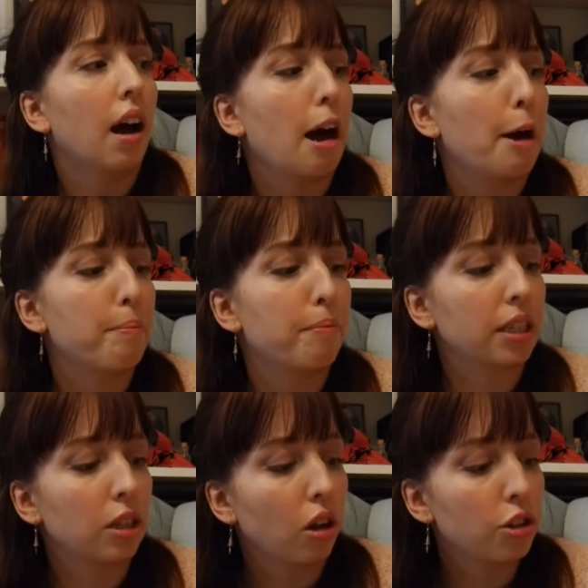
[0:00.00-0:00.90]

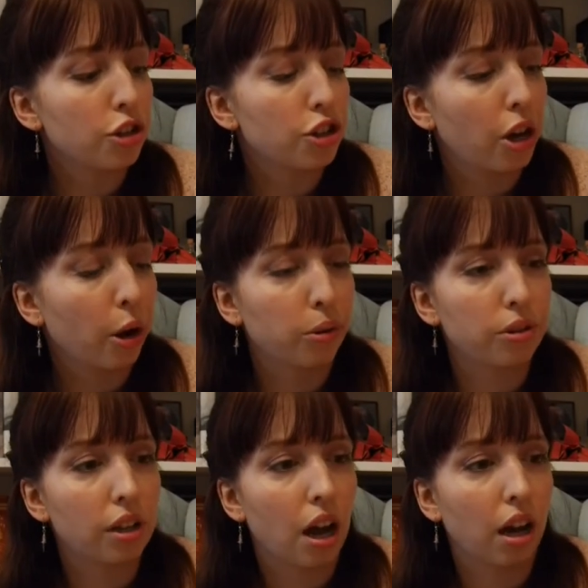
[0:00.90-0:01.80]
But it also
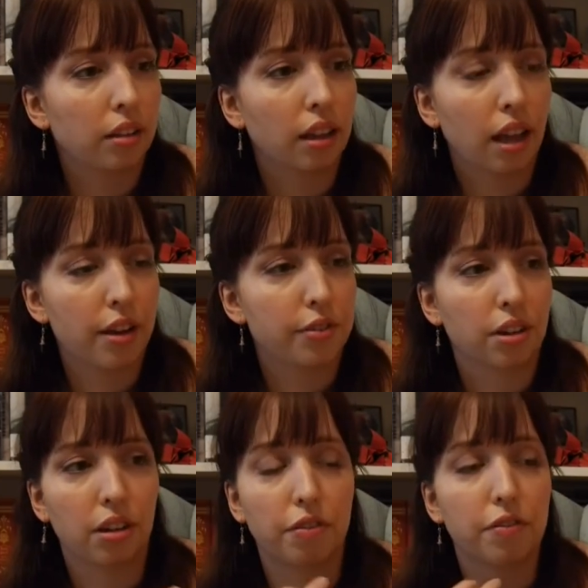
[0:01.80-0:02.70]
shows the lives
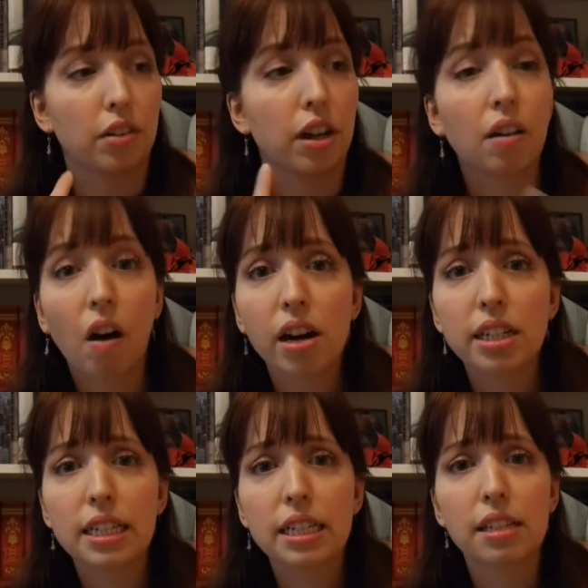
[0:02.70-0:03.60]
of an
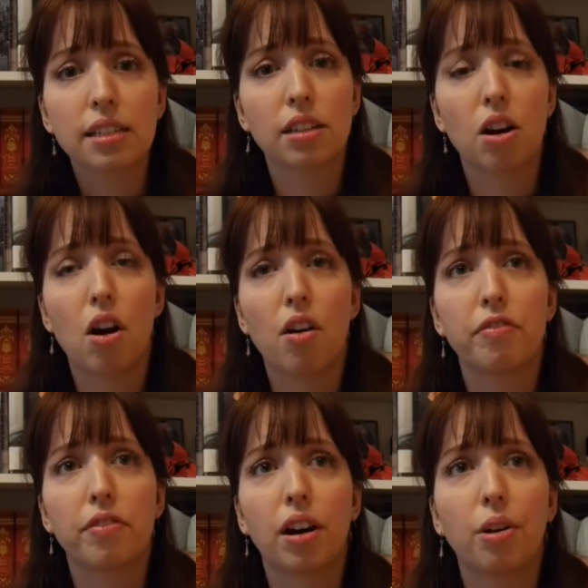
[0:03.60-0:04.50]
artist,
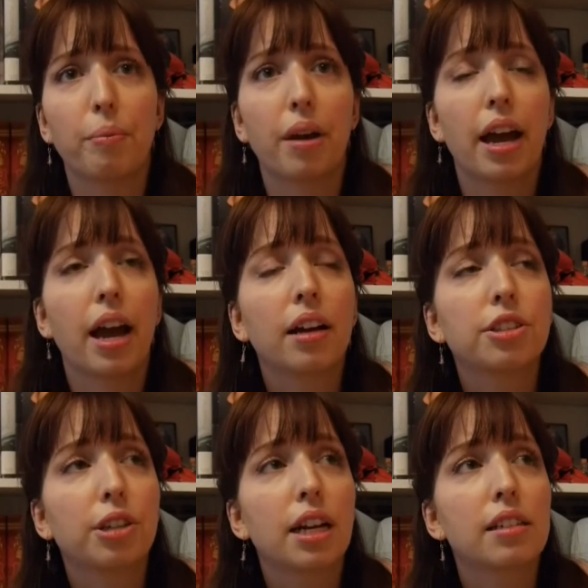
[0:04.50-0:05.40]
of a
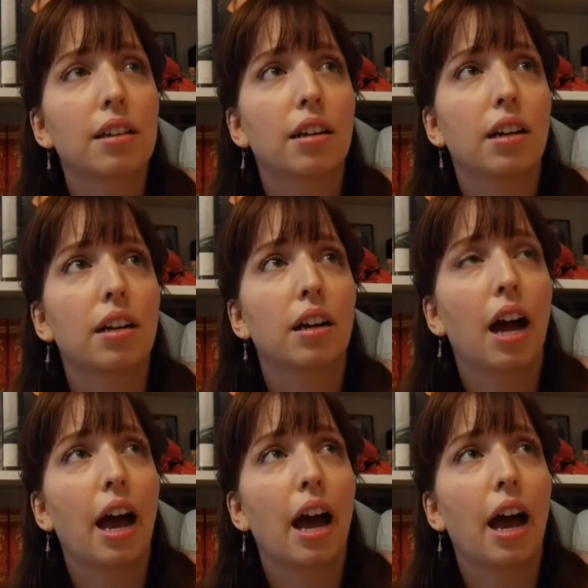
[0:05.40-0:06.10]
hairdresser,